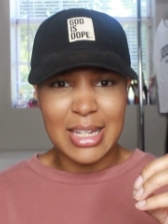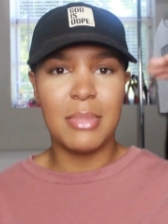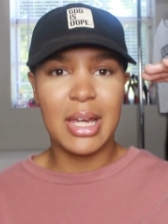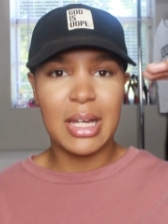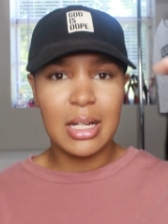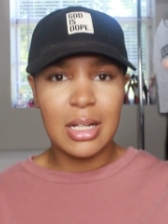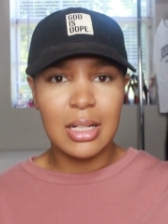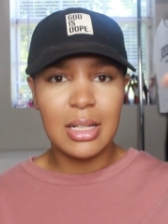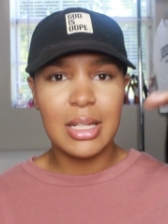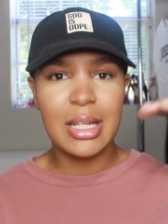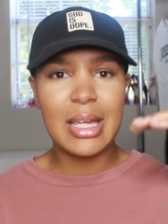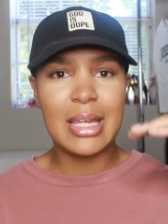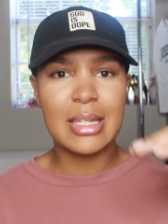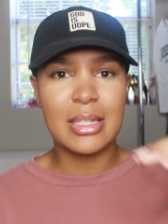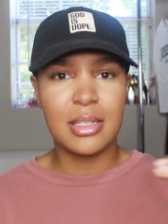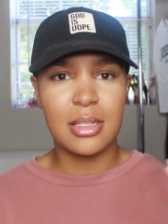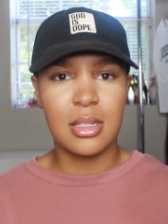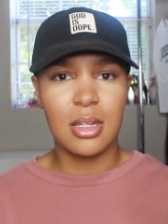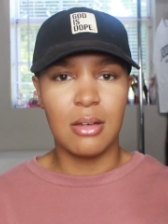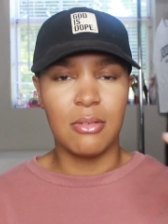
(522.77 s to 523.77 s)
Make a
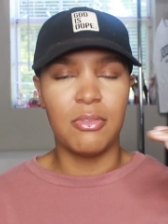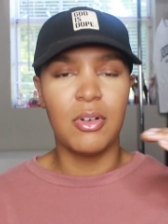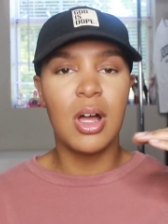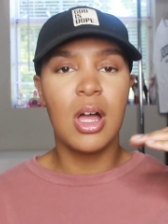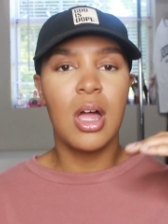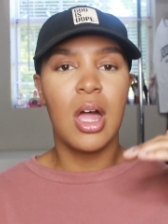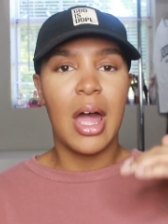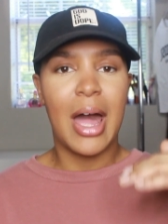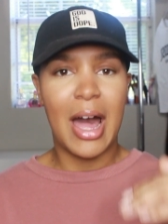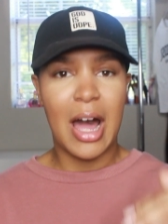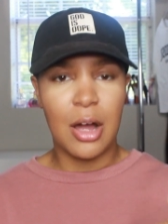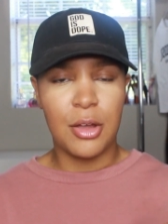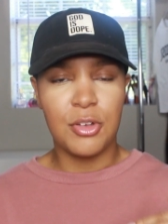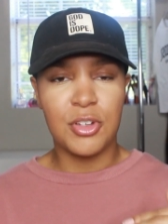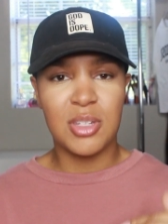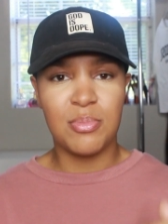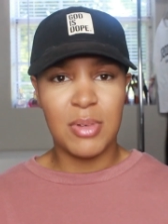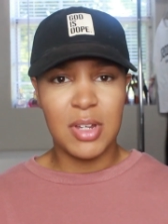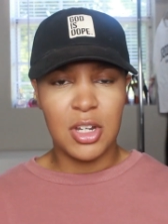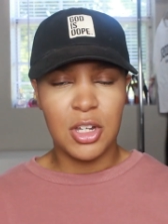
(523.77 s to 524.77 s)
list of how you're
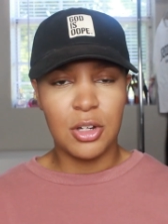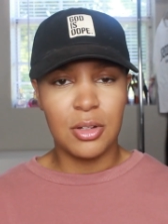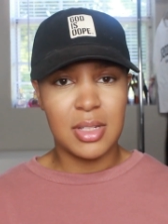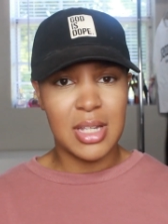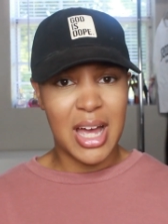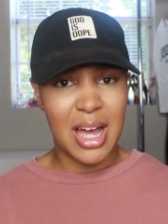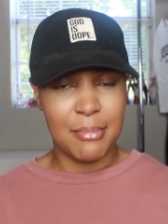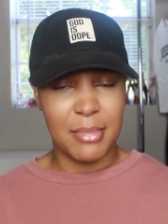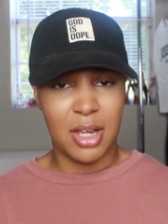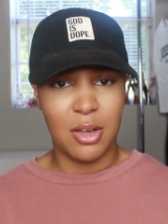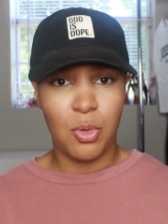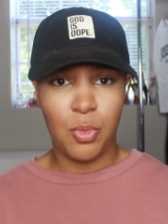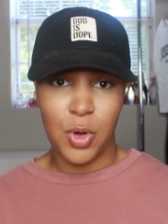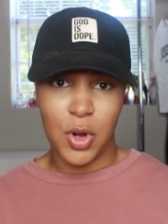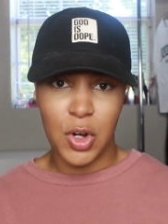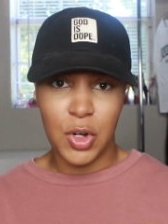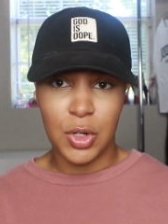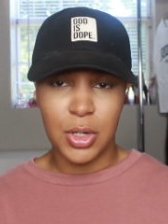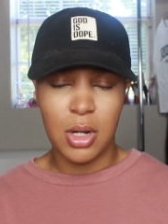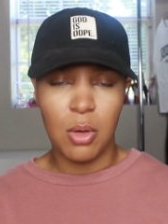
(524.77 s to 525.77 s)
spending your time at
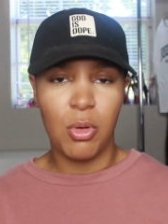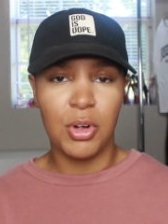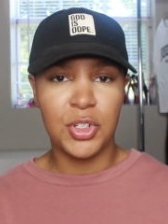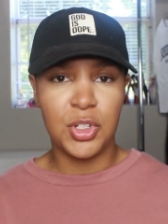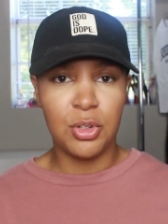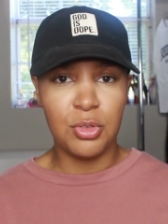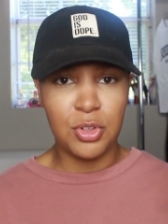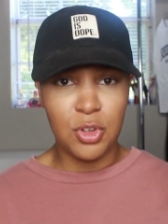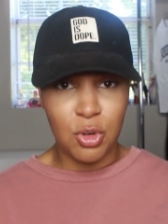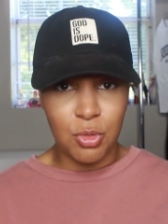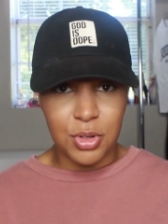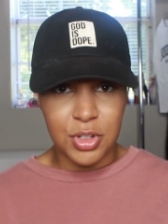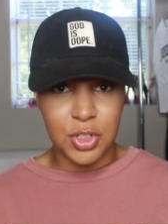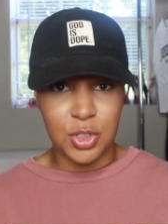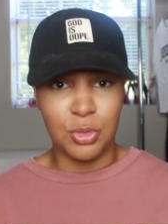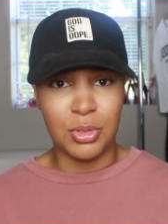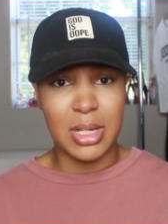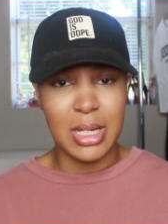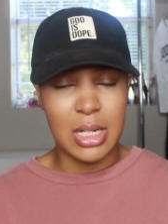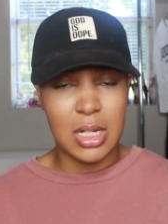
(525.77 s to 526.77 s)
work, what you do when
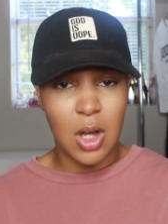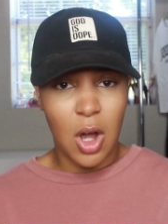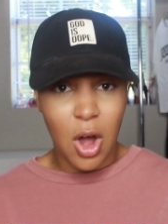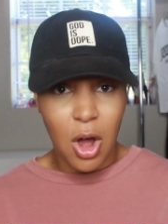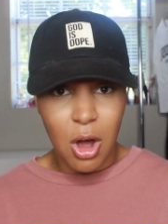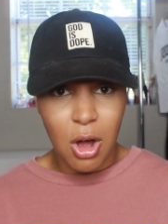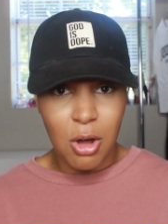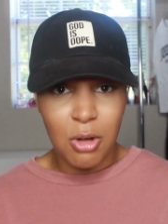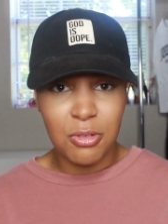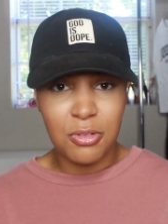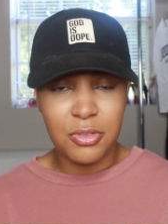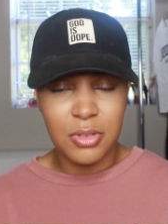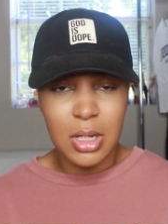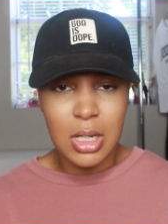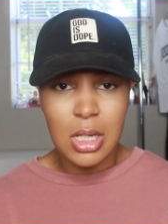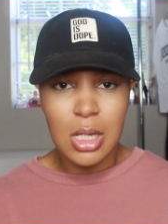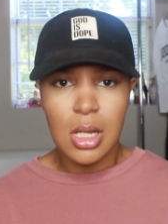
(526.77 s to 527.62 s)
you get off,